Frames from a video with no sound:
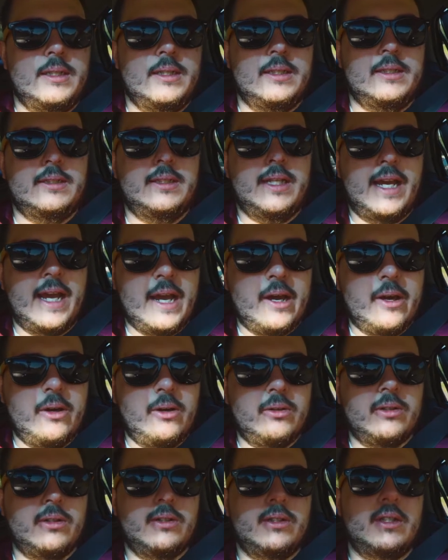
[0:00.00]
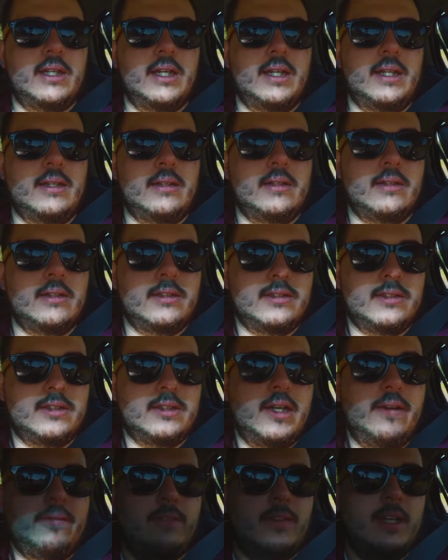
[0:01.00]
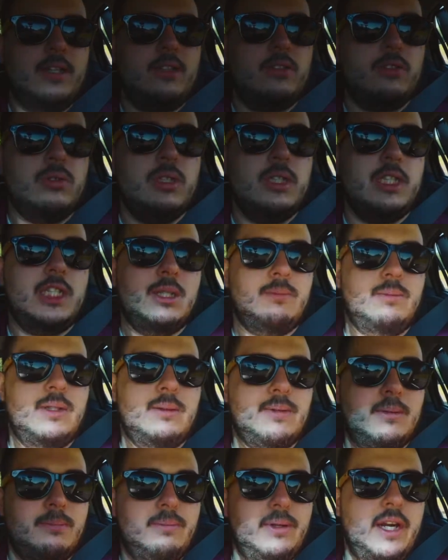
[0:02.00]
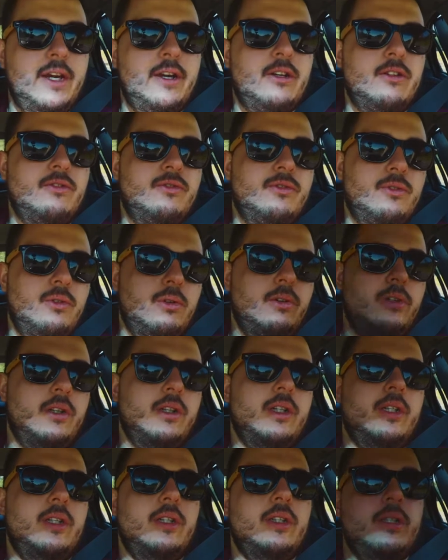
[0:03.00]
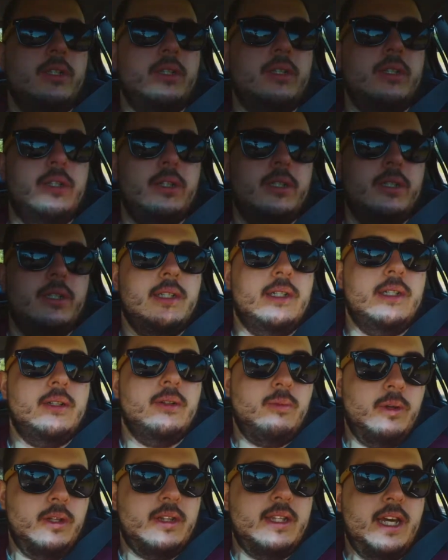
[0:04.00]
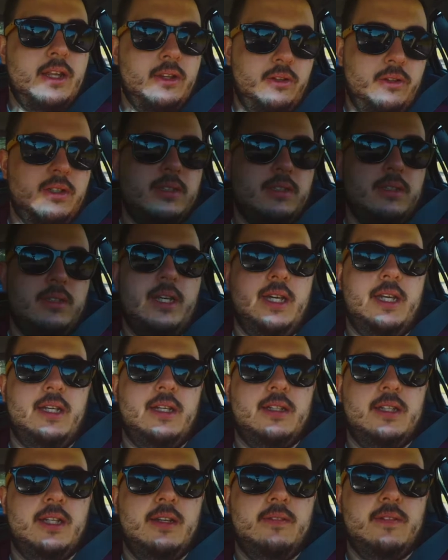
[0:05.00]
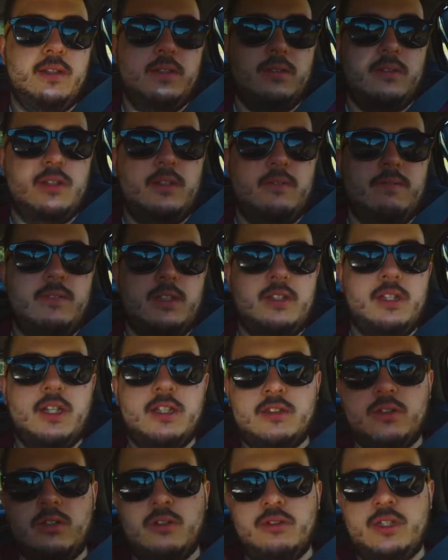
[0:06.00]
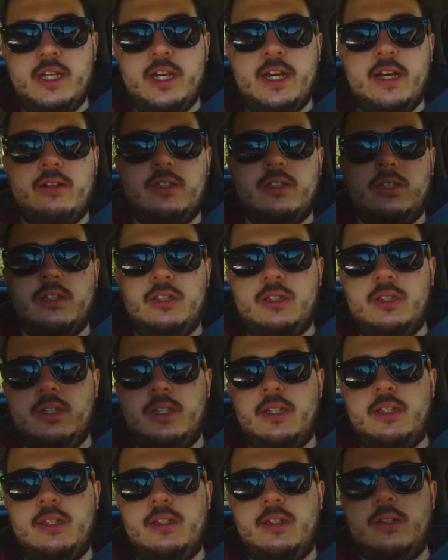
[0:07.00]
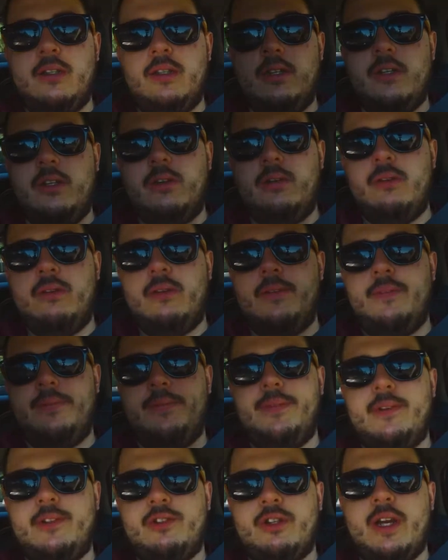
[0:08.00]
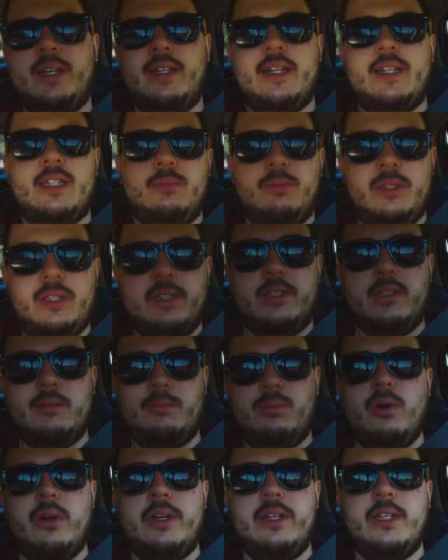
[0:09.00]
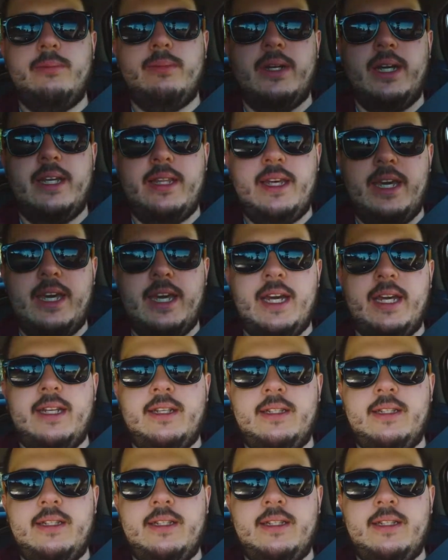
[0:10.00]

down and stuff, and I do need to be prepared for what that looks like if it does go down, and trying not to be disappointed by that